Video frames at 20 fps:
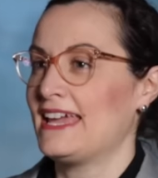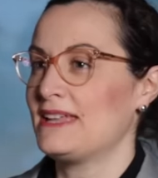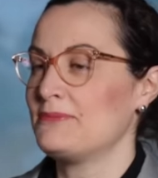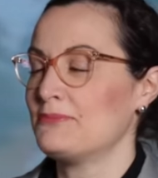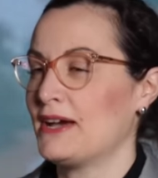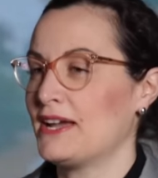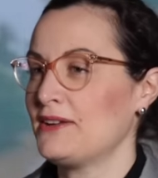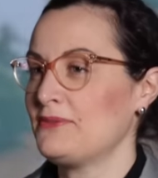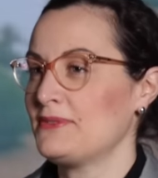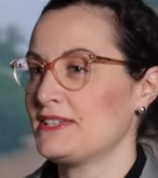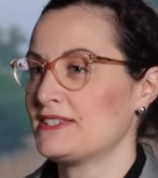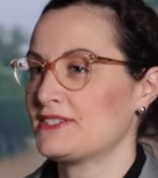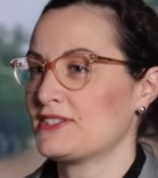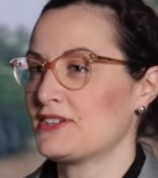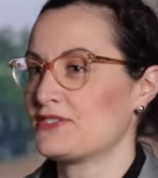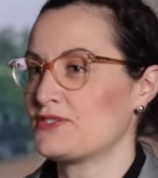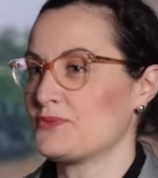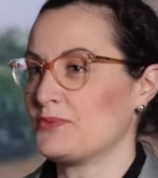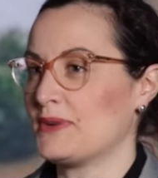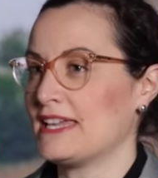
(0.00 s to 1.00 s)
In my
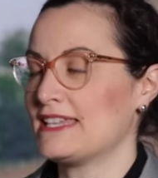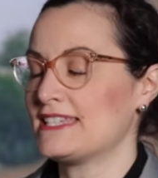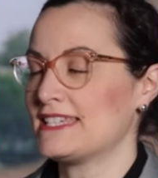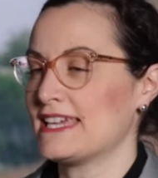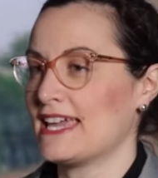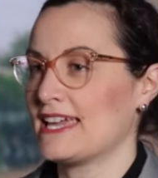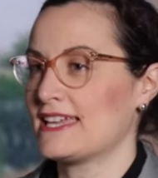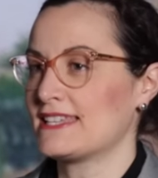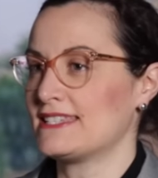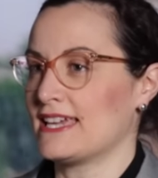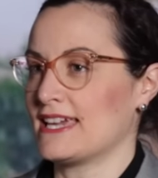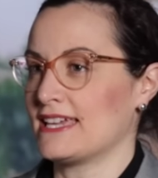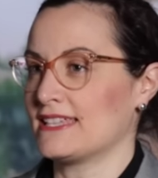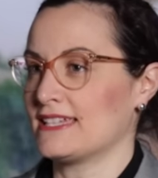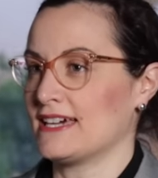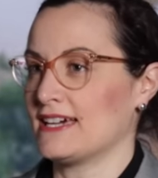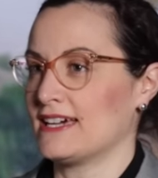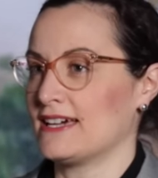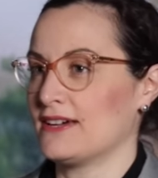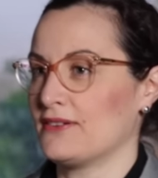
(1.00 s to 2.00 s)
research, we take
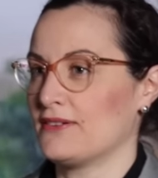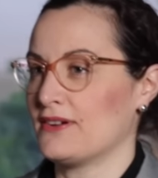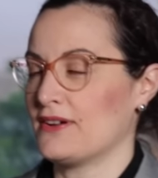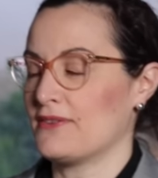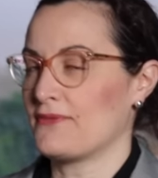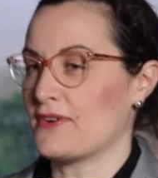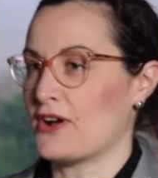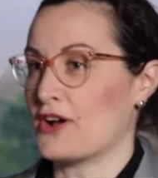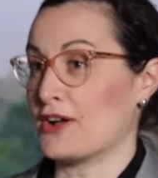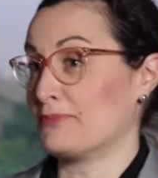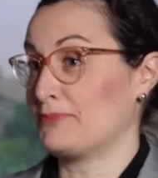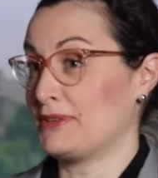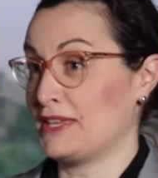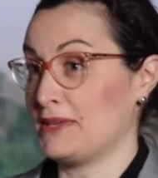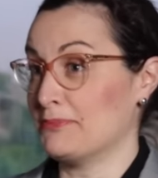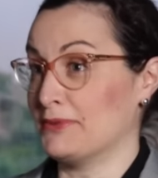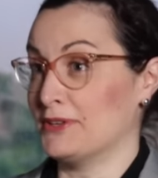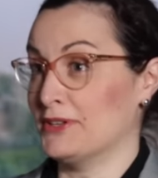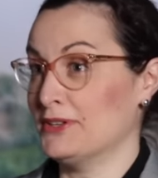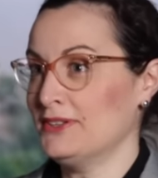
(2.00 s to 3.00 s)
data on
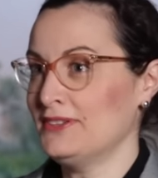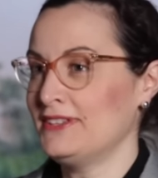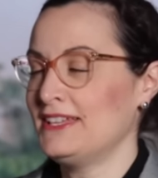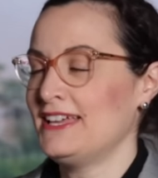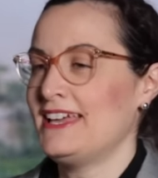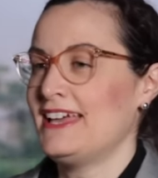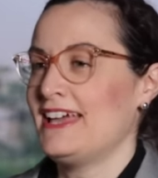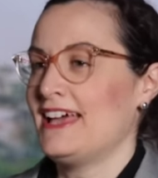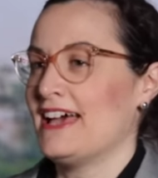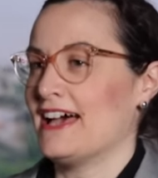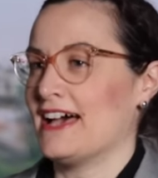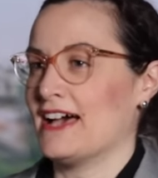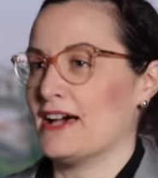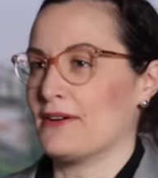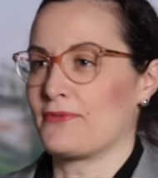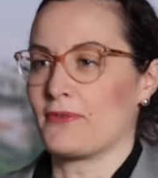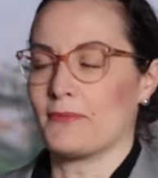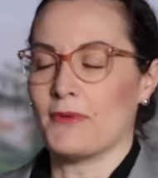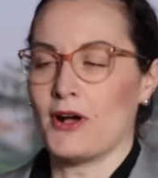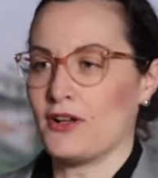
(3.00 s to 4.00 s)
people uh,
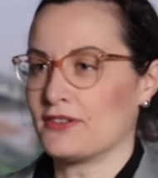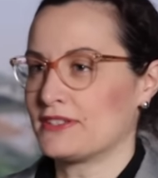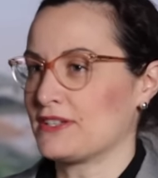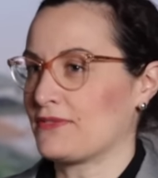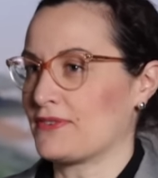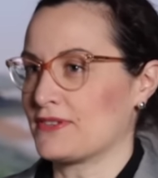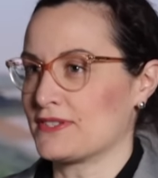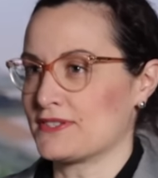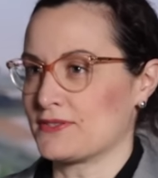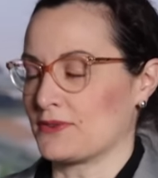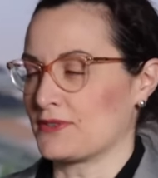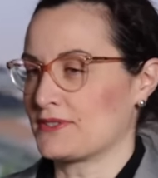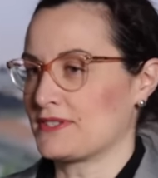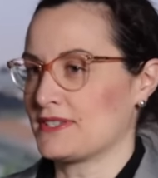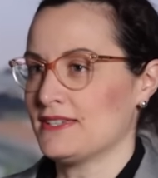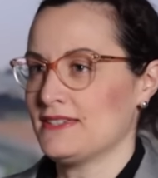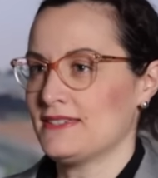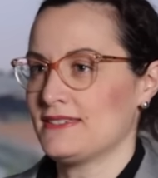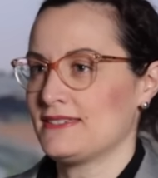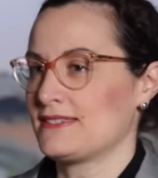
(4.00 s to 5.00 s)
from all different
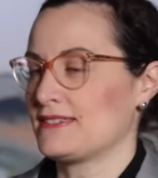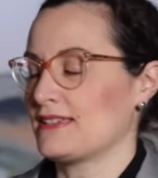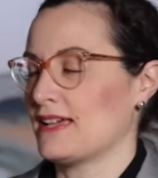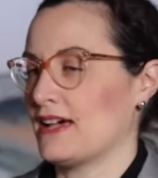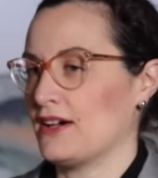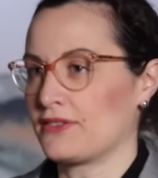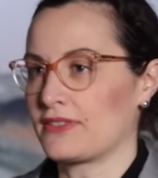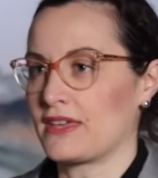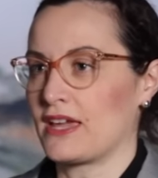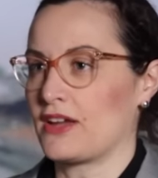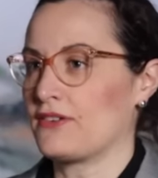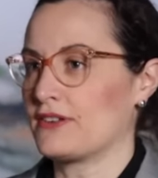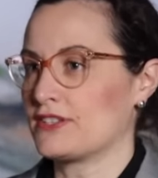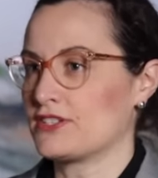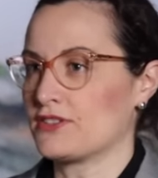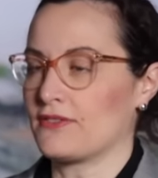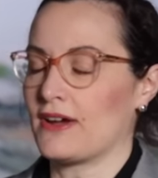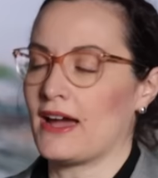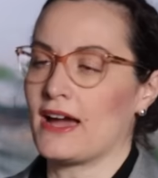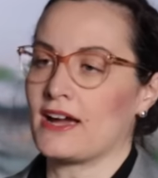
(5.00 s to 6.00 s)
sources healthcare
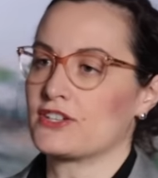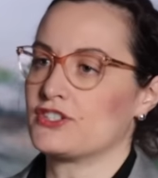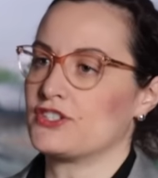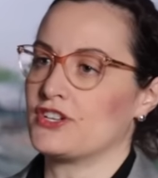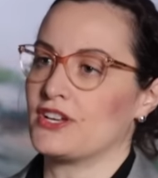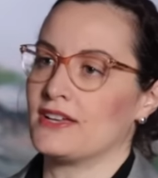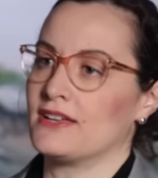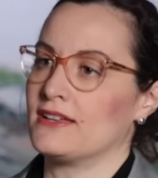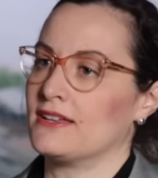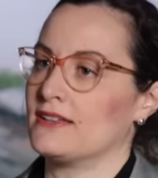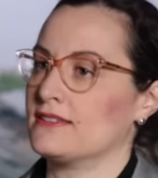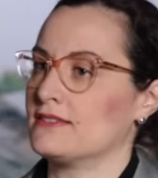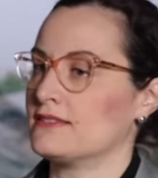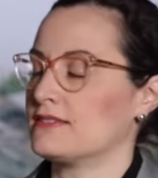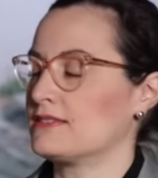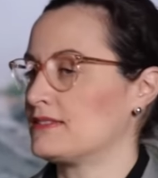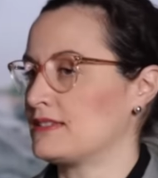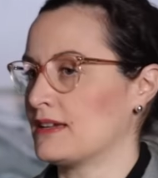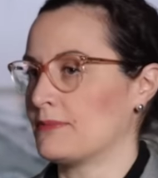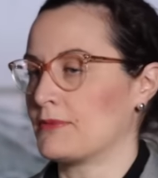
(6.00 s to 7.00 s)

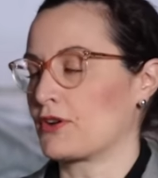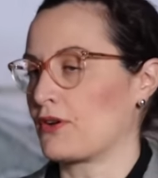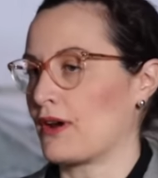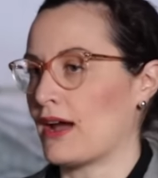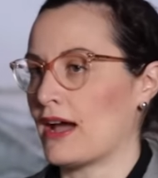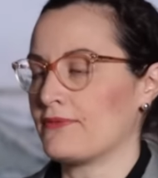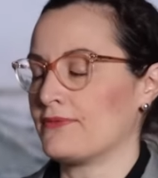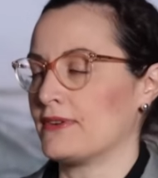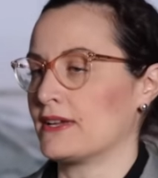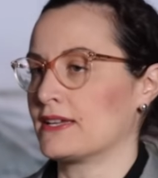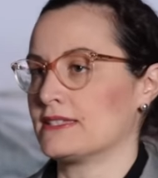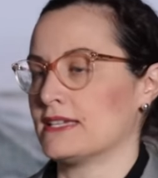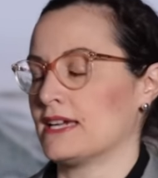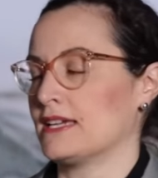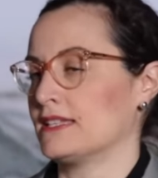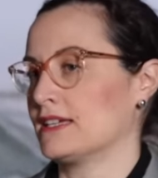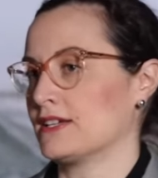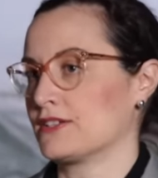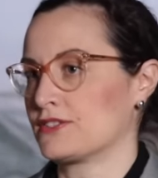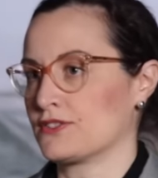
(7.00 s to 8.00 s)
interactions, demographic
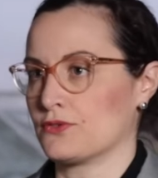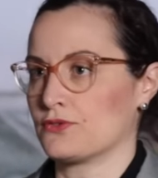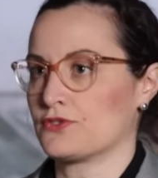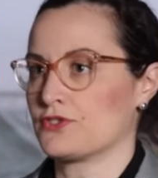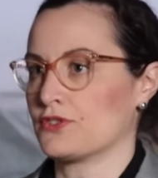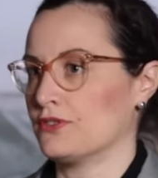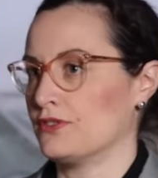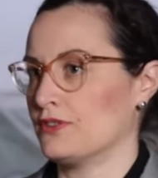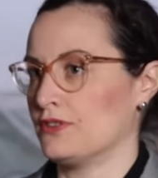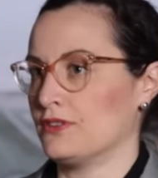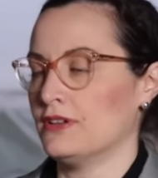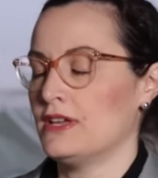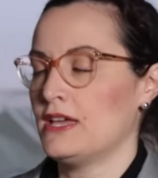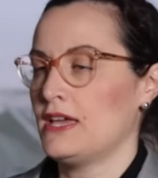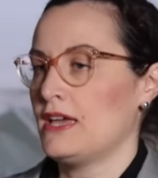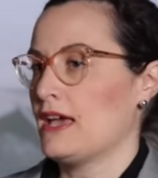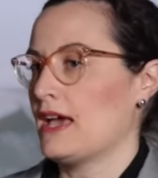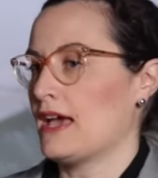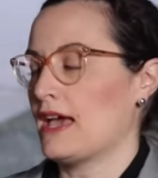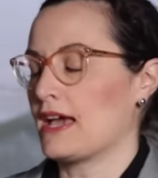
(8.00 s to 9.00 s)
data, social,
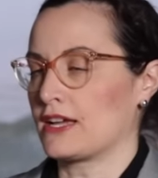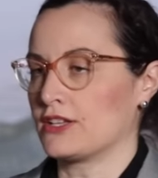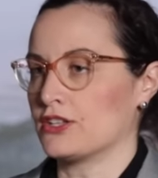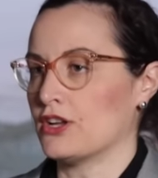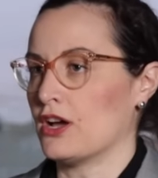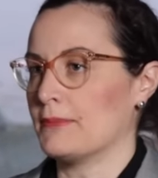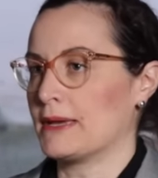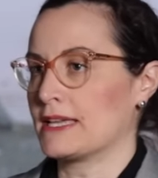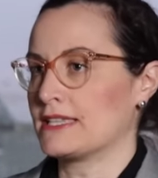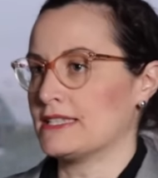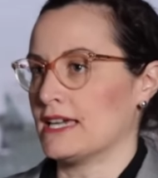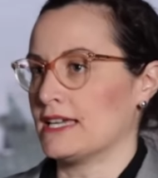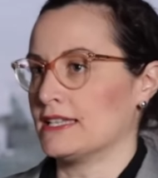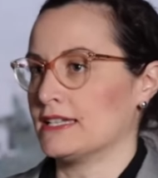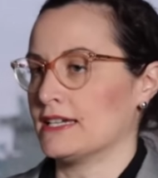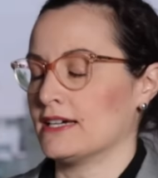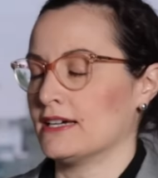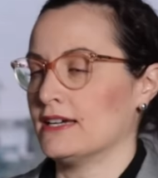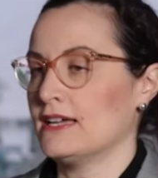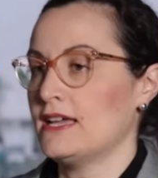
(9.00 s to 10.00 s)
economic
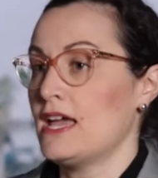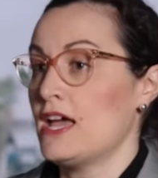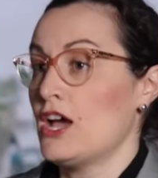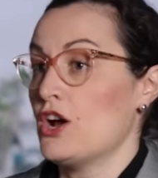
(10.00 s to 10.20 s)
data.